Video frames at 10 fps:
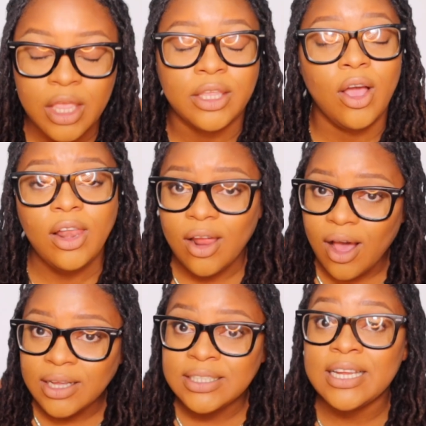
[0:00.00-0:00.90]
Your
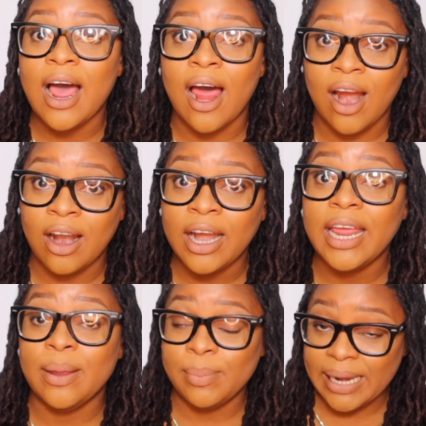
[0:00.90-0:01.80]
locks are
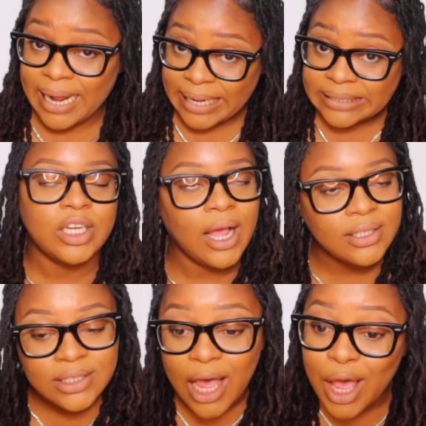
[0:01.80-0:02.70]
a plant.
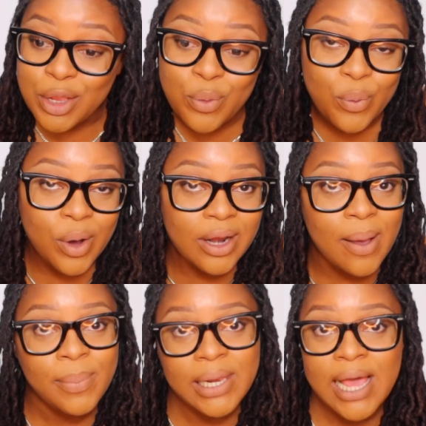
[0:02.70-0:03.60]
Just how you water
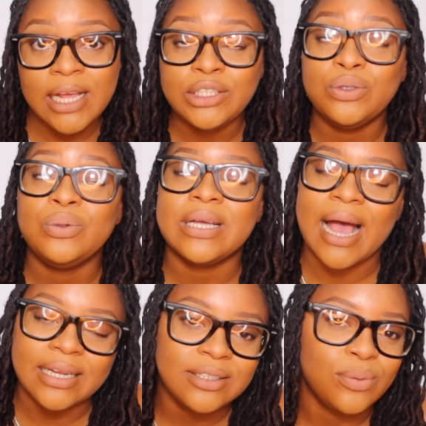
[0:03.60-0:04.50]
a plant, you
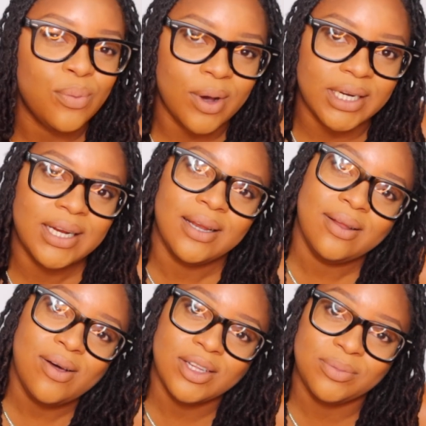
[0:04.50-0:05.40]
got to water your
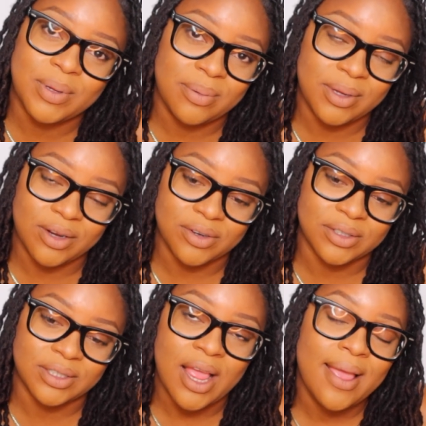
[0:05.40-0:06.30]
locks, baby girl.